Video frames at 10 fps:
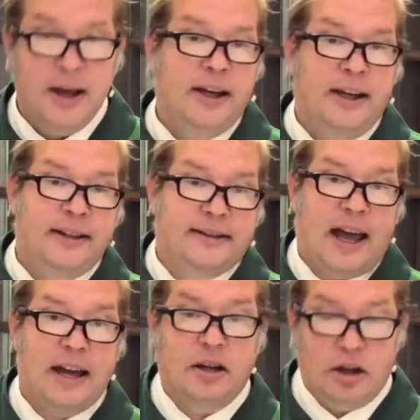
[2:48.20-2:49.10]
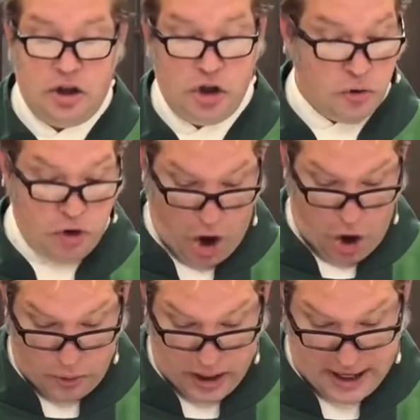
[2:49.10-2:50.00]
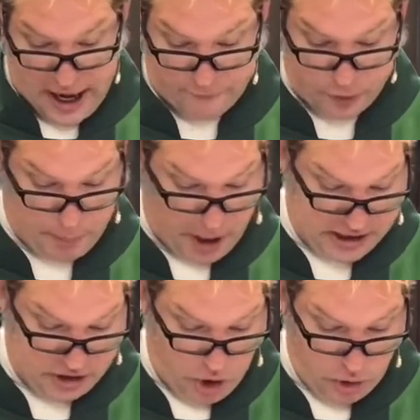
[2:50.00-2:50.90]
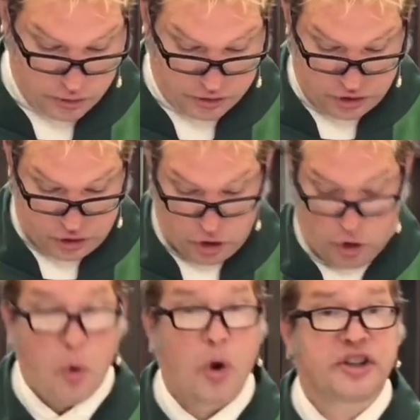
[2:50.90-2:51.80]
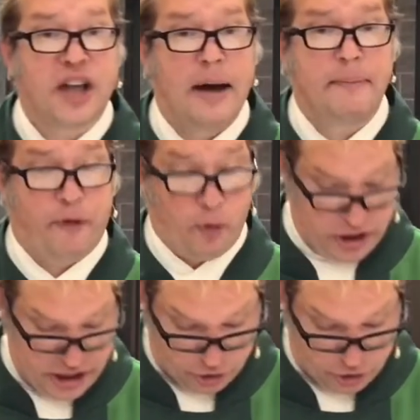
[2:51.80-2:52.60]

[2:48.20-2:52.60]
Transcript: He said, "You know, and everybody knows. Of course, I'm 40 years